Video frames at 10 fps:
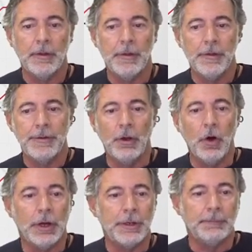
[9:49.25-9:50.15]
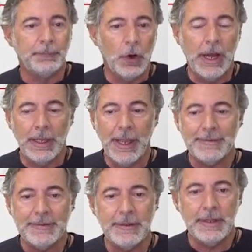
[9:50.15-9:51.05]
So look, okay,
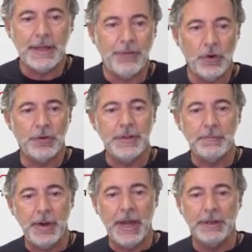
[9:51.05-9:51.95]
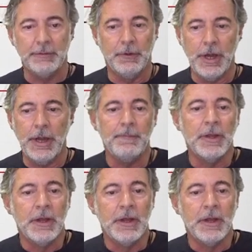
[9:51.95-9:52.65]
let's focus in pain, okay?